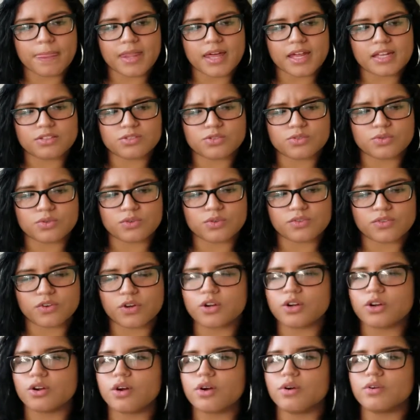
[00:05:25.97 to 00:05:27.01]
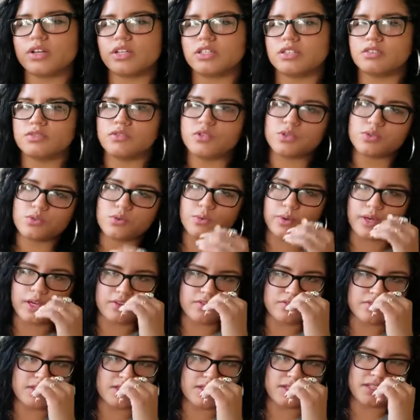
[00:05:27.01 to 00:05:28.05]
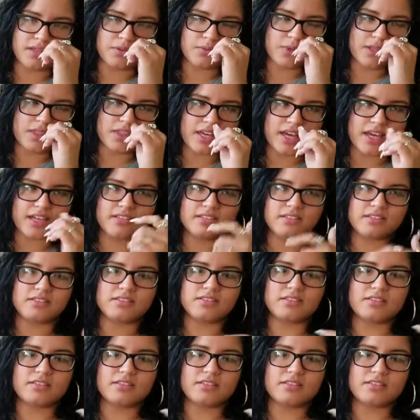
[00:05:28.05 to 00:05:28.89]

and sort of her own individual way of dealing with that.